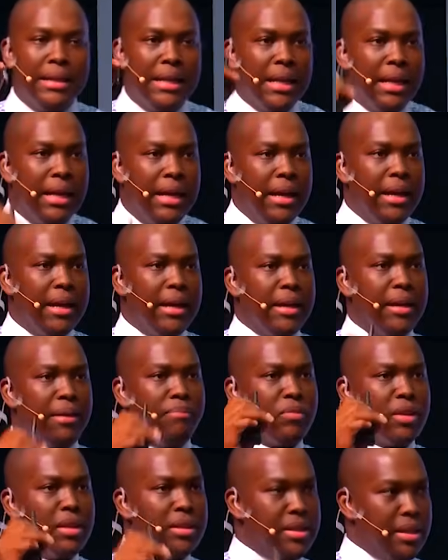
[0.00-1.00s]
here
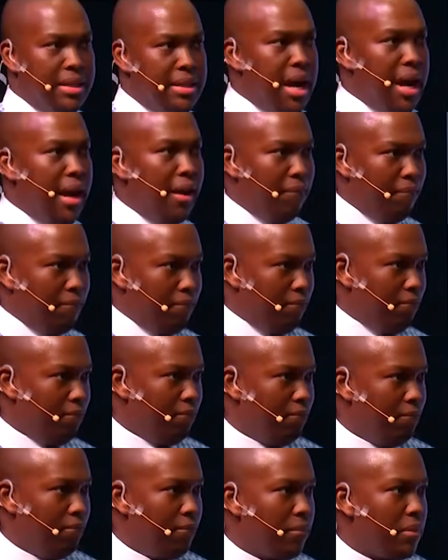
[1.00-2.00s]
today.
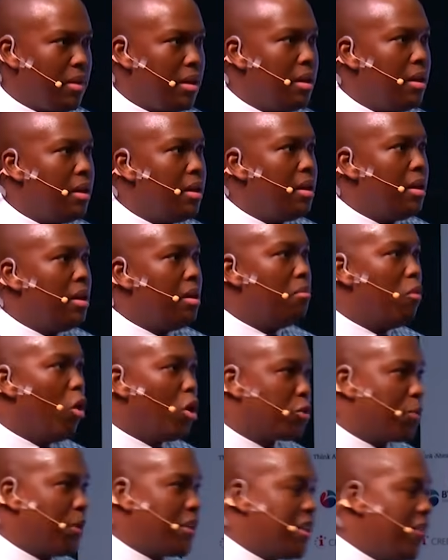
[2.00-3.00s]
More
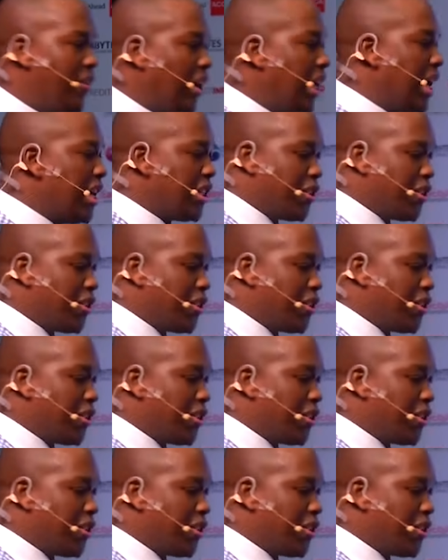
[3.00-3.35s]
specifically, as